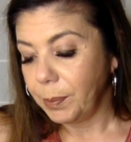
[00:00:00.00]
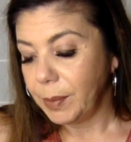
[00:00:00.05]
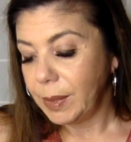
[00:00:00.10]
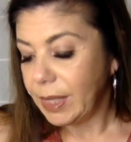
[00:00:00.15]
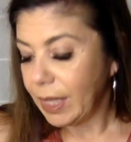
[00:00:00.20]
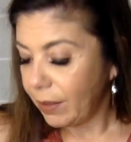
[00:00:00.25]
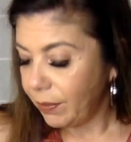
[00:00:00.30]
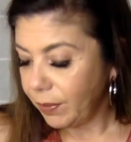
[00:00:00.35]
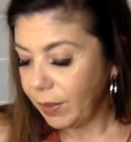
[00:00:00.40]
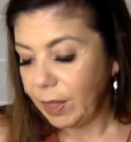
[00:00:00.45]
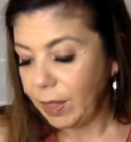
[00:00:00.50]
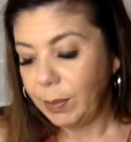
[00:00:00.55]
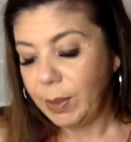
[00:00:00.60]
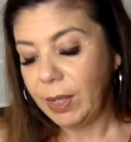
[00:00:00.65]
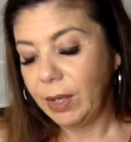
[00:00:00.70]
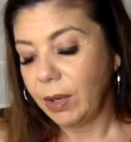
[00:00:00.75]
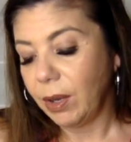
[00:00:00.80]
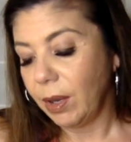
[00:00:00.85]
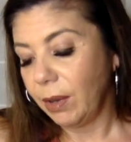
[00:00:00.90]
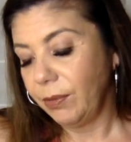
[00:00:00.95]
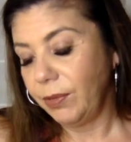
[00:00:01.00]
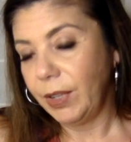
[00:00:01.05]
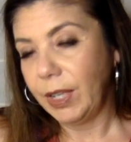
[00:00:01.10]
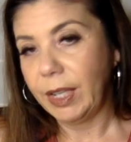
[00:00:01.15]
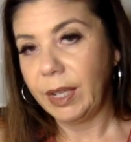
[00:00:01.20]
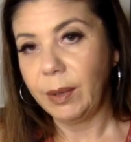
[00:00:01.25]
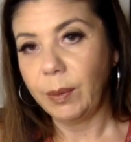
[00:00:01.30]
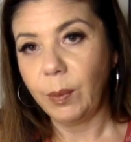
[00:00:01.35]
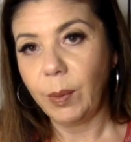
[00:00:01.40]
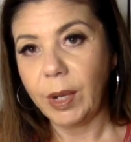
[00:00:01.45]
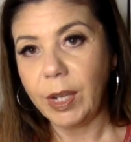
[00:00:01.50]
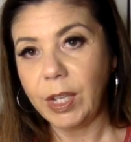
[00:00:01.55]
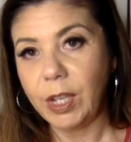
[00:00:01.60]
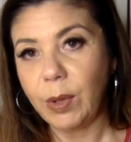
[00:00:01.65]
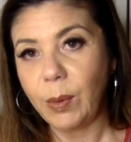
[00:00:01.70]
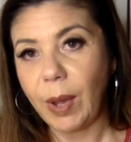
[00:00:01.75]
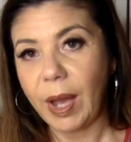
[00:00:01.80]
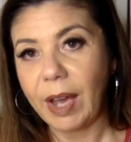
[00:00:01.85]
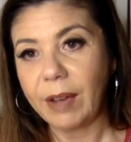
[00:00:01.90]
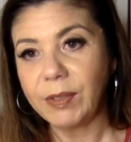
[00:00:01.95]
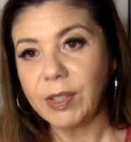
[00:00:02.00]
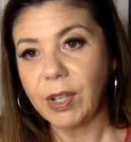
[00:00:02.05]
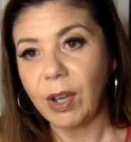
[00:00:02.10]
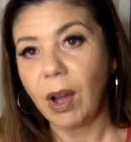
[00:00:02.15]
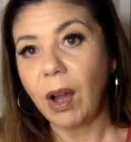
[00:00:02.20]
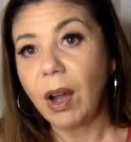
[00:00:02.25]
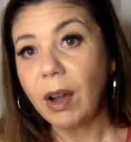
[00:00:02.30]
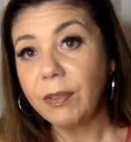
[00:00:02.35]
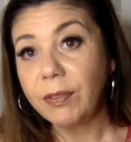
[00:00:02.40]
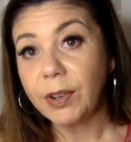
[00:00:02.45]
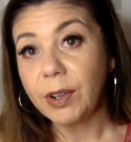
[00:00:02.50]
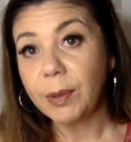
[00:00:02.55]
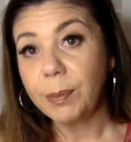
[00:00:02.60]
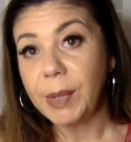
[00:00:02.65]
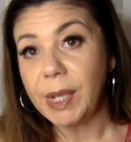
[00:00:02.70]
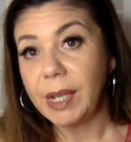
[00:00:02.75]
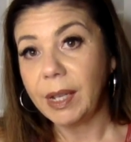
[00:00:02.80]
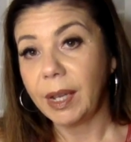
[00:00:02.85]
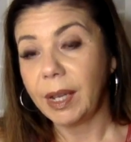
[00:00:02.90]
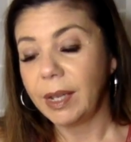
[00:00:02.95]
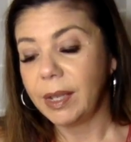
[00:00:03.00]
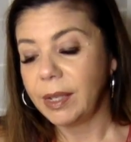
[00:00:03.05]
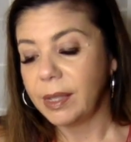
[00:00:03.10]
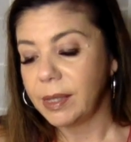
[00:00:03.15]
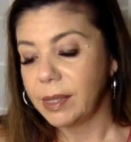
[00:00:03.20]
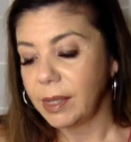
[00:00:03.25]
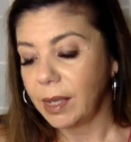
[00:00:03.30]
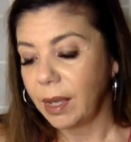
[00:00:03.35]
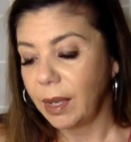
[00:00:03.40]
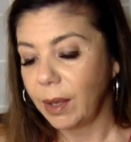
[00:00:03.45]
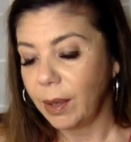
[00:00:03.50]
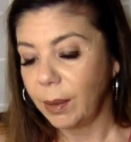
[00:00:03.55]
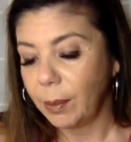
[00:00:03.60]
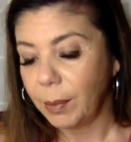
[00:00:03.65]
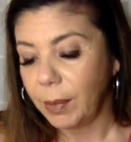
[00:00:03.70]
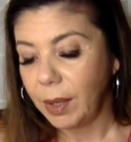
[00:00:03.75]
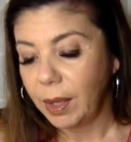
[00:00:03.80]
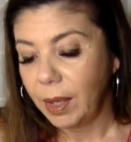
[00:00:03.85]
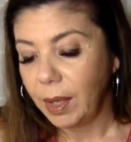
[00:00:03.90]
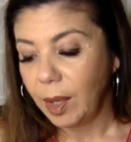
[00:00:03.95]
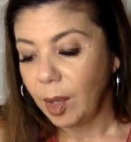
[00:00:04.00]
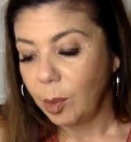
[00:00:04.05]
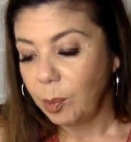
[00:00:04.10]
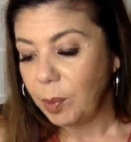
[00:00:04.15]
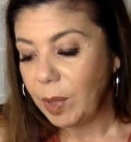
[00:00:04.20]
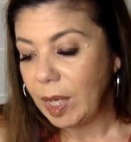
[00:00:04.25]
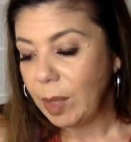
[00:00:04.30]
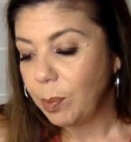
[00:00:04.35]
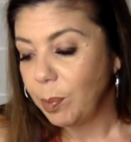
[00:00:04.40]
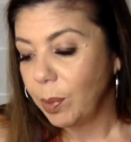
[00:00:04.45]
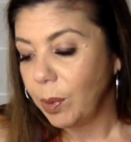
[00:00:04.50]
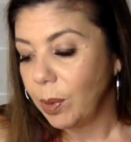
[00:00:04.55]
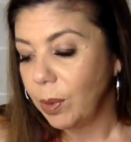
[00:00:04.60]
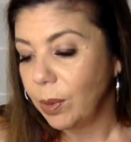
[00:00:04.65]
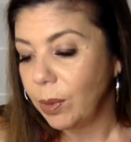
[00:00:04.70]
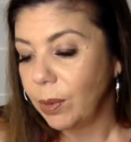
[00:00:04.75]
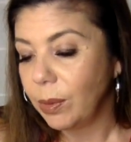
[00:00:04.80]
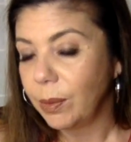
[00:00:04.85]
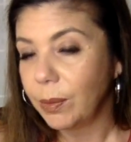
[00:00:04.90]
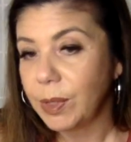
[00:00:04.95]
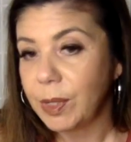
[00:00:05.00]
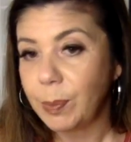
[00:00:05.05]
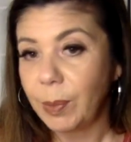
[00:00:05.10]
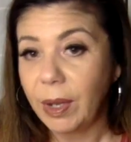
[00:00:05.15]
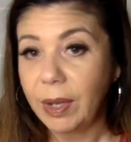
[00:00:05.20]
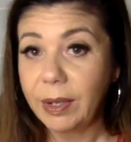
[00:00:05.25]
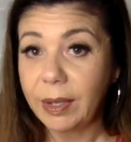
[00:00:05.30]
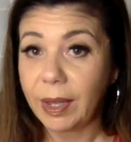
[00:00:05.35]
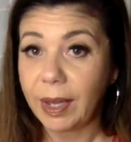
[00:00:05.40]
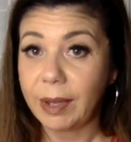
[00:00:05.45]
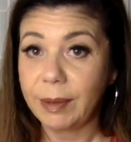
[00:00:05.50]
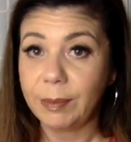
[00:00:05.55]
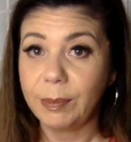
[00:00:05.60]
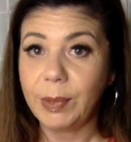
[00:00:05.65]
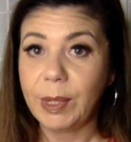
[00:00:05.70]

Definitely be confident in what you have to offer, because people respond to that.